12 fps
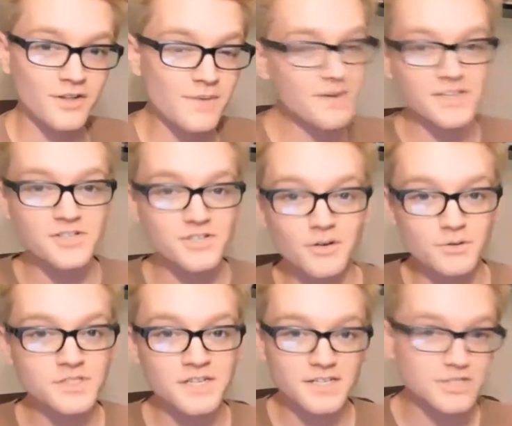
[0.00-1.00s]
That makes no
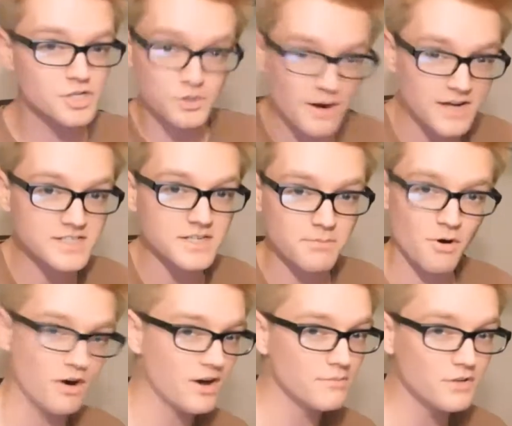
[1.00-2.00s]
sense, Jurassic
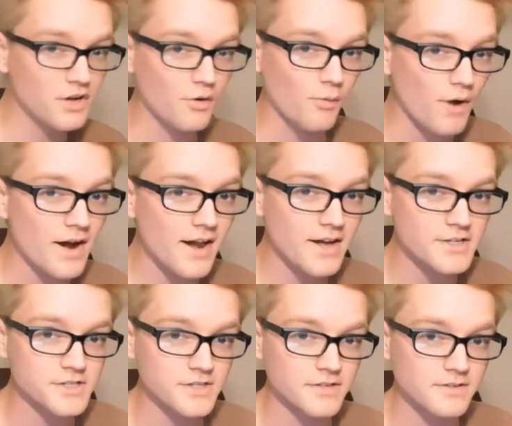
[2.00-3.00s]
Park. I'm looking right
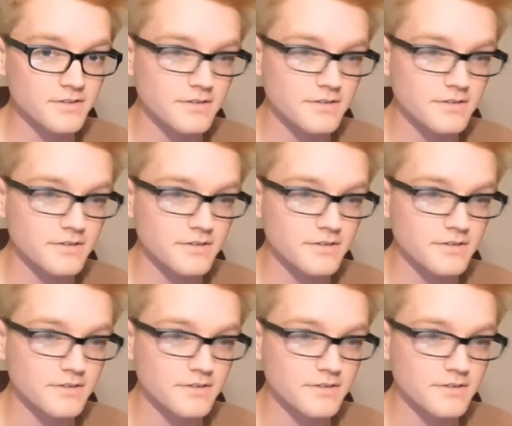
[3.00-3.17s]
at you.